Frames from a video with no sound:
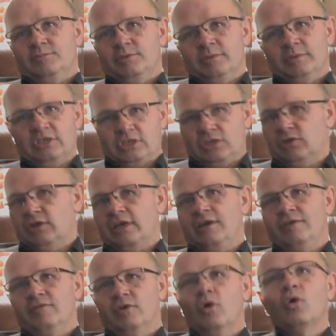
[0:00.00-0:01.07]
pretty much took
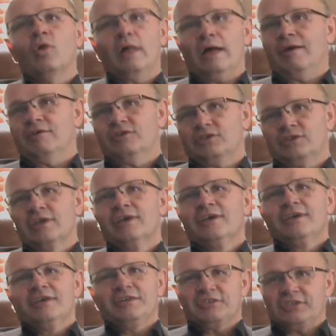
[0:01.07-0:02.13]
care of the whole house
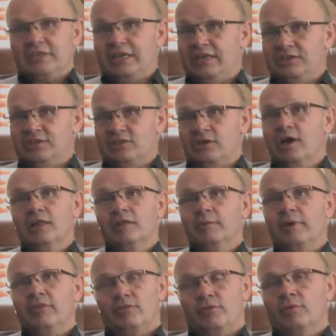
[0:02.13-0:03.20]
in stages all the
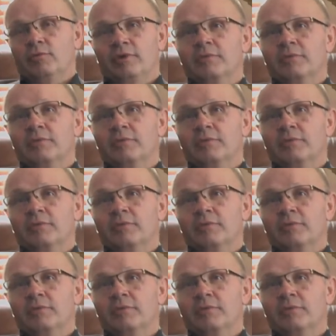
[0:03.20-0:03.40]
way through.